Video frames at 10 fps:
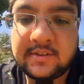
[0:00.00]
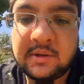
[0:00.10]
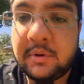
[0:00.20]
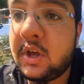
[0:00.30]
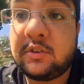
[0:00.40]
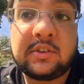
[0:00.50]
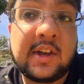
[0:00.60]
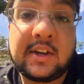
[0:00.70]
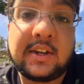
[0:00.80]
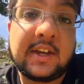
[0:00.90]
that someone else is
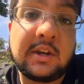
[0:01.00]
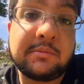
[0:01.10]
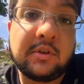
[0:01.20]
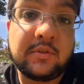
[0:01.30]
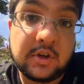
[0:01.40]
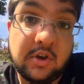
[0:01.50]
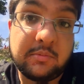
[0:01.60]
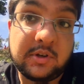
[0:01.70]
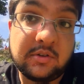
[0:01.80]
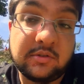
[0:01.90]
now going to get himself a go,
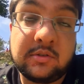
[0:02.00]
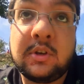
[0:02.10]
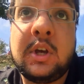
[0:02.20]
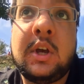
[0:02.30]
because